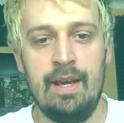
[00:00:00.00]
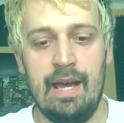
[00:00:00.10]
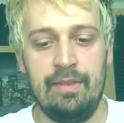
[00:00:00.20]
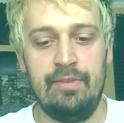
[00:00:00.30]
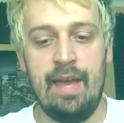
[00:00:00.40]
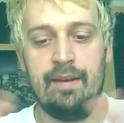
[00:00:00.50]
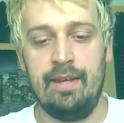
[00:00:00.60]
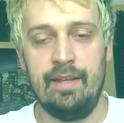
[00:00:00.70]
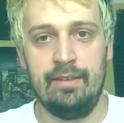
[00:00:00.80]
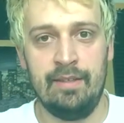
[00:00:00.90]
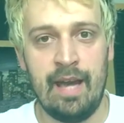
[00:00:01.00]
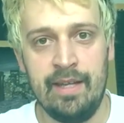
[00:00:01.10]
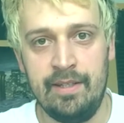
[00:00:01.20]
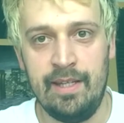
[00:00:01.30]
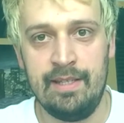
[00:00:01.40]
And then in the
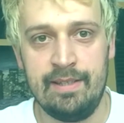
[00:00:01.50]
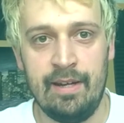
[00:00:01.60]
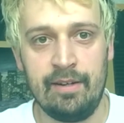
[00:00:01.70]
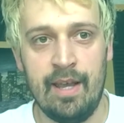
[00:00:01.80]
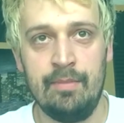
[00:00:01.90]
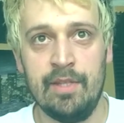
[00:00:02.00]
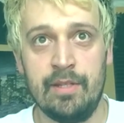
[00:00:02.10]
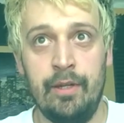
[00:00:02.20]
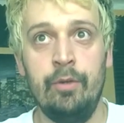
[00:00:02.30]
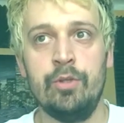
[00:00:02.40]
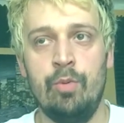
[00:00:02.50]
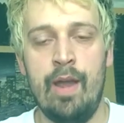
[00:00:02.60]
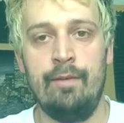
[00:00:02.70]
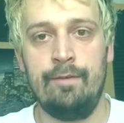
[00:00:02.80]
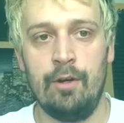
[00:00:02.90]
90s, there came this huge
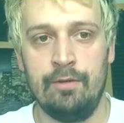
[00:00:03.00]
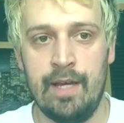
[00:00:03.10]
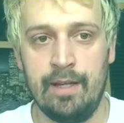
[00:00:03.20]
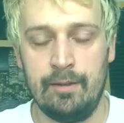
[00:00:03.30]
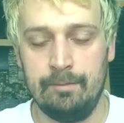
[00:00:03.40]
wave of like